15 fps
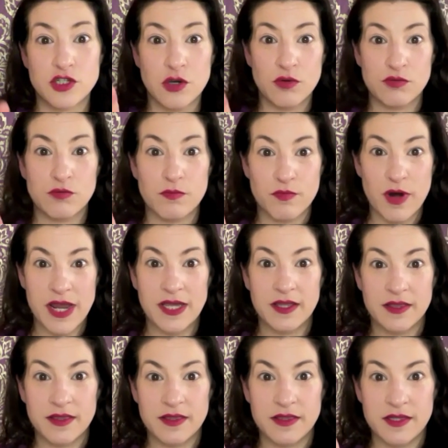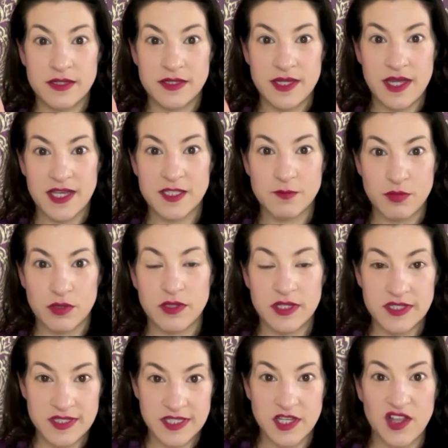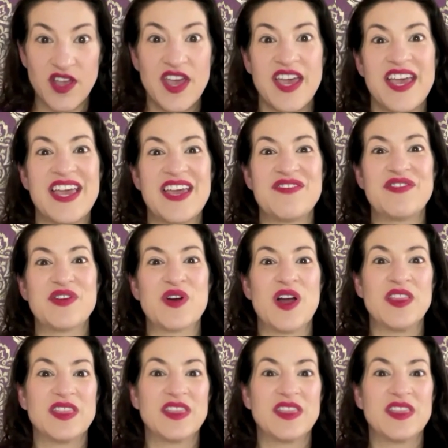don't break the test booklet seal. If you're